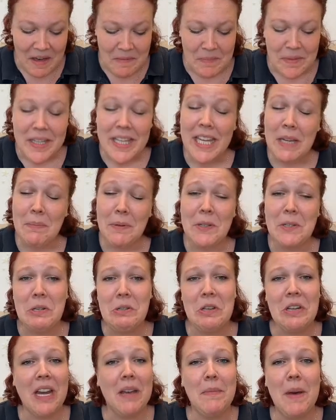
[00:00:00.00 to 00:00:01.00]
Keepers
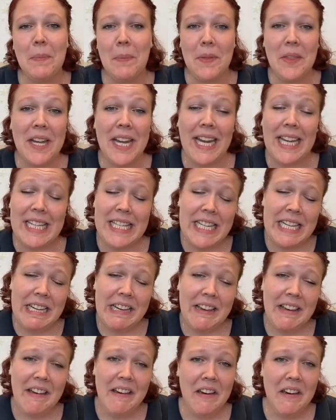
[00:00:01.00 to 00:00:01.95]
usually come up with an idea